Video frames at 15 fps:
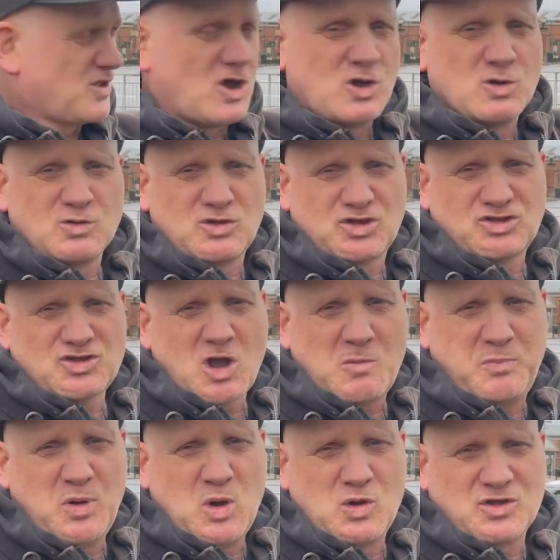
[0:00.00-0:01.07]
So
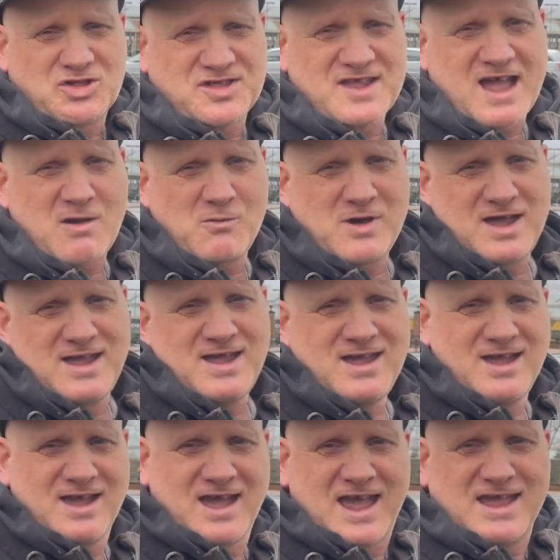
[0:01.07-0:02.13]
Stockport's that way,
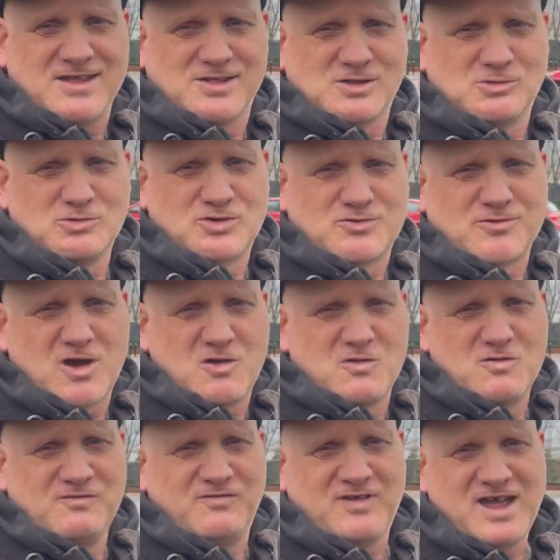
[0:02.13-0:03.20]
Hazel
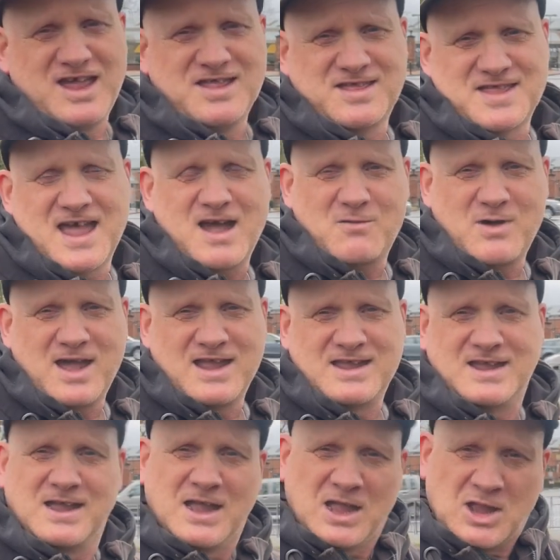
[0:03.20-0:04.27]
Grove is that way.
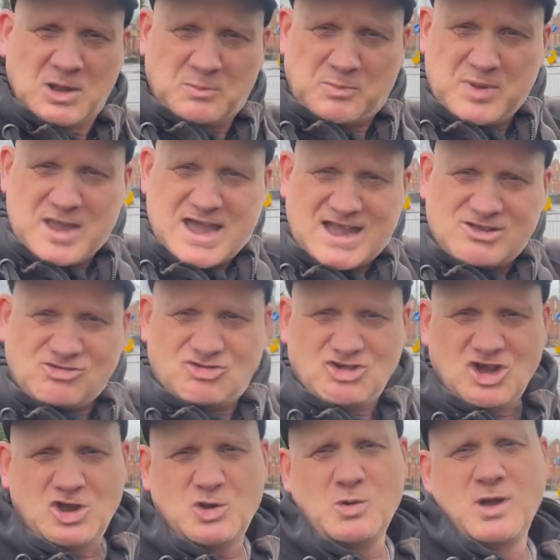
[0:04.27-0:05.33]
Behind
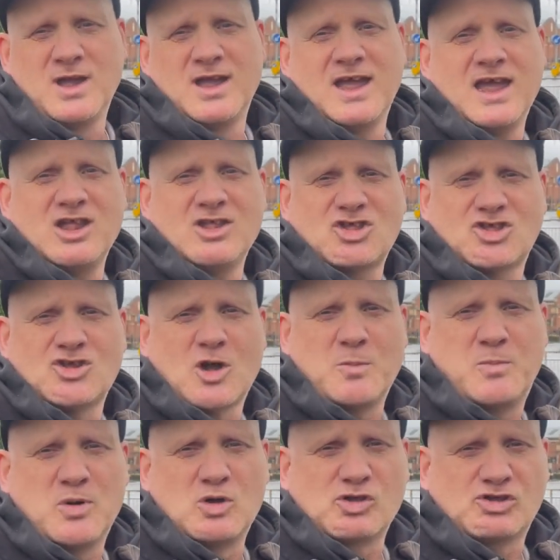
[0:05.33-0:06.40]
you is
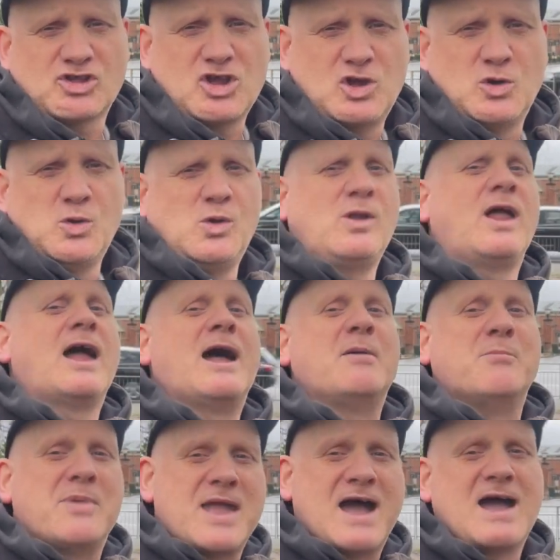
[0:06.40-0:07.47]
Stockport School,
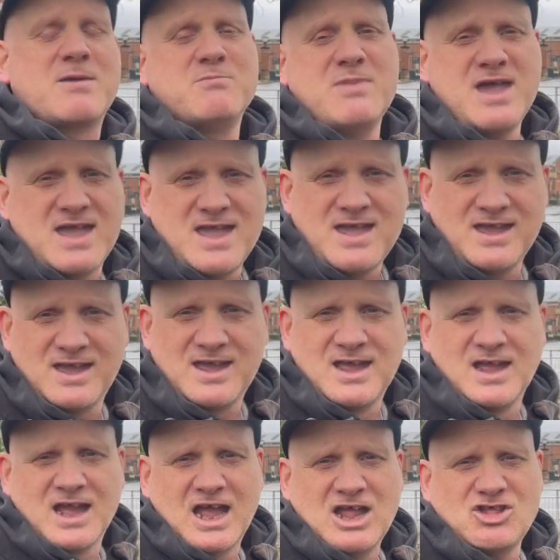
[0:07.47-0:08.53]
and behind me
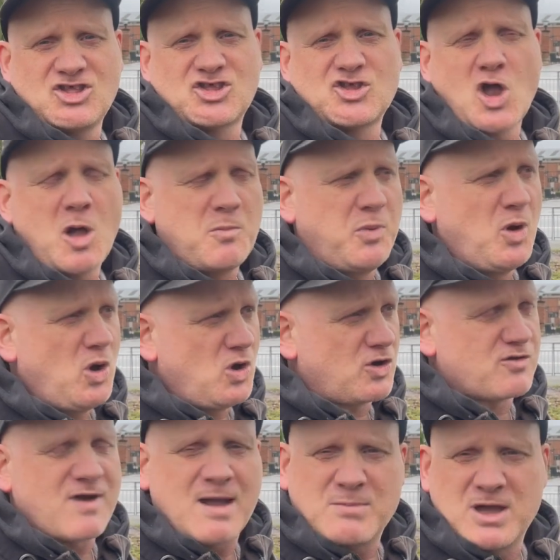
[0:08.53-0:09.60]
is Stockport
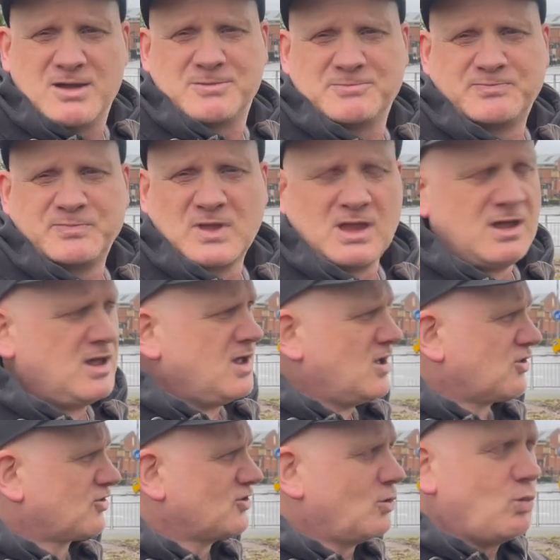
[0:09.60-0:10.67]
Grammar.
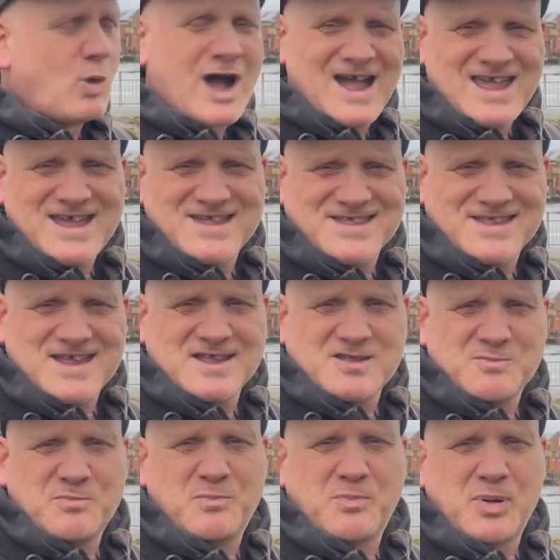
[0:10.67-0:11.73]
So why is this
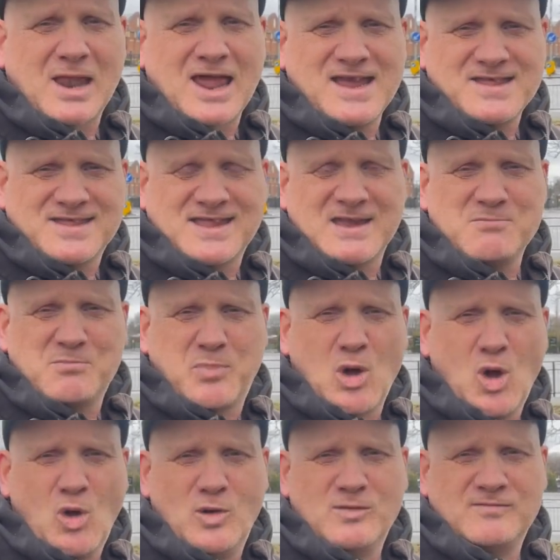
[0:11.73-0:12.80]
place
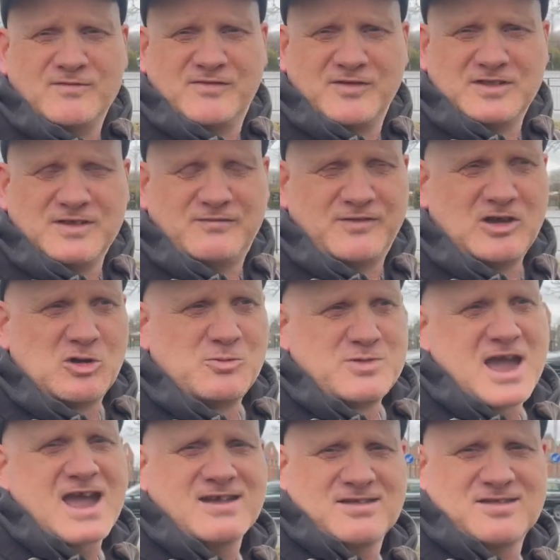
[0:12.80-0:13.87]
important for the film
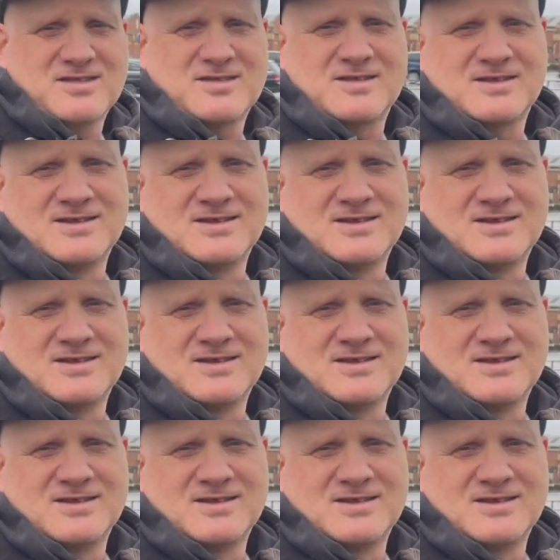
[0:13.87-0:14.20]
Yanks?